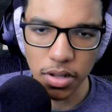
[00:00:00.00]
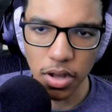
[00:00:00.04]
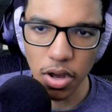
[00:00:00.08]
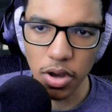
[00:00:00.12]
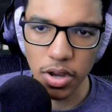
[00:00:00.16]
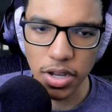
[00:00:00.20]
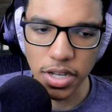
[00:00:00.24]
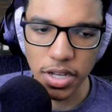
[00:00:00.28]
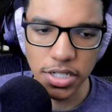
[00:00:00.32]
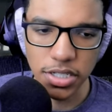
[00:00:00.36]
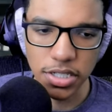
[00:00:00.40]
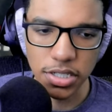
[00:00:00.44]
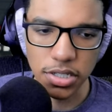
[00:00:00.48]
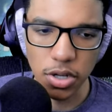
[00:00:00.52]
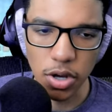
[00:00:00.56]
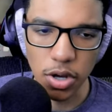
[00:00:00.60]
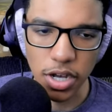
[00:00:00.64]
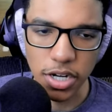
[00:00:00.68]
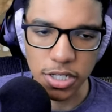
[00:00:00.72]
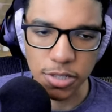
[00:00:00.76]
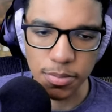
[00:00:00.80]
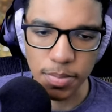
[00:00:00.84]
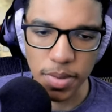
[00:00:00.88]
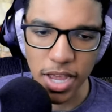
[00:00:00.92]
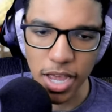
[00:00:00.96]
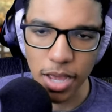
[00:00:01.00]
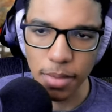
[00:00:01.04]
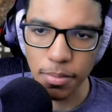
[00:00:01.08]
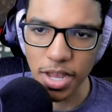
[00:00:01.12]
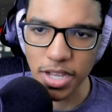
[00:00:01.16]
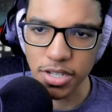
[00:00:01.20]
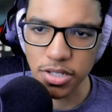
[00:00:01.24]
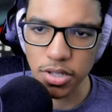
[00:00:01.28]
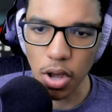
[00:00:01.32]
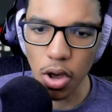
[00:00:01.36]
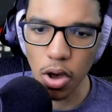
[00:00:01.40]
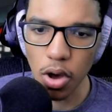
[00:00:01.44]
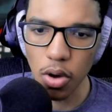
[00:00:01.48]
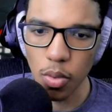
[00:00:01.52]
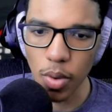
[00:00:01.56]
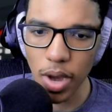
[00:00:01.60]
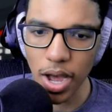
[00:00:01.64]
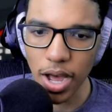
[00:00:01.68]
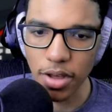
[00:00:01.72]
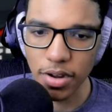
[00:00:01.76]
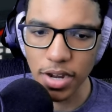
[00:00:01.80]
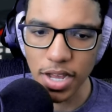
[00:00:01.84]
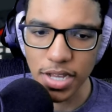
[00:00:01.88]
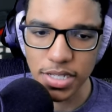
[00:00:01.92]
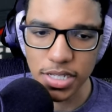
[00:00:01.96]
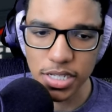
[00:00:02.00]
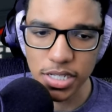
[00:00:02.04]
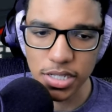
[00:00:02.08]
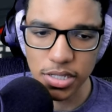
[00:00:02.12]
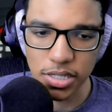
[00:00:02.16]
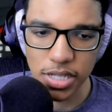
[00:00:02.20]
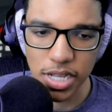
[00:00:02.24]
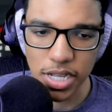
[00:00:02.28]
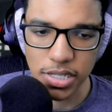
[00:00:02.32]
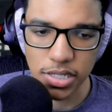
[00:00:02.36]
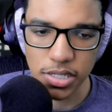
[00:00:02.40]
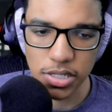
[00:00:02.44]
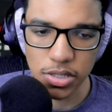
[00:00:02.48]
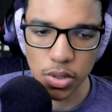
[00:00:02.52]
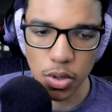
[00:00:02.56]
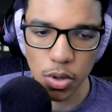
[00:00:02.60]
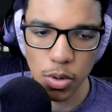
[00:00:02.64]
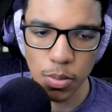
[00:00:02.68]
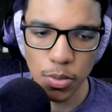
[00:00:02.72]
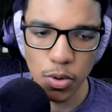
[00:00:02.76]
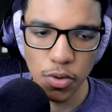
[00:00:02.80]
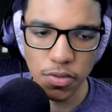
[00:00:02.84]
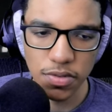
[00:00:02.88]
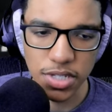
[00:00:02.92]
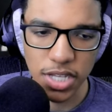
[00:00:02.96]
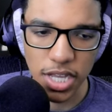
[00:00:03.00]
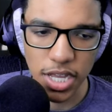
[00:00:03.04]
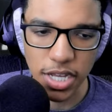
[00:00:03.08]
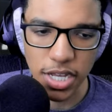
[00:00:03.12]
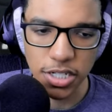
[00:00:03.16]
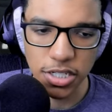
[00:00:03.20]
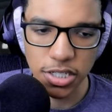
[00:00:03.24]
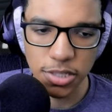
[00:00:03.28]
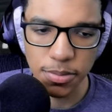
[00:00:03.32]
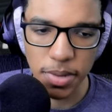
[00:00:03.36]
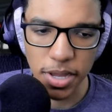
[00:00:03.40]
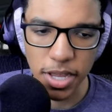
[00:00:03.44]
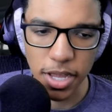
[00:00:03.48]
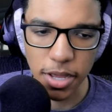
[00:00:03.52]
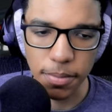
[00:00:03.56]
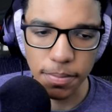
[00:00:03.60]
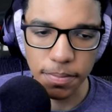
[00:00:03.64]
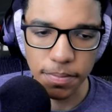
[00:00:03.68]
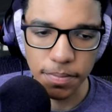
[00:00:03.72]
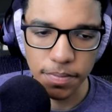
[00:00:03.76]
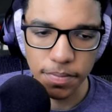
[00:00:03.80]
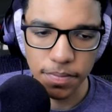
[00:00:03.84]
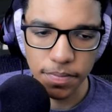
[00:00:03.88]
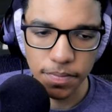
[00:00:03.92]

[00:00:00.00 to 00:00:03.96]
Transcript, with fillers: Oh, he just know how to spam. That's oh wow, that's his that's his whole move set. Just spam.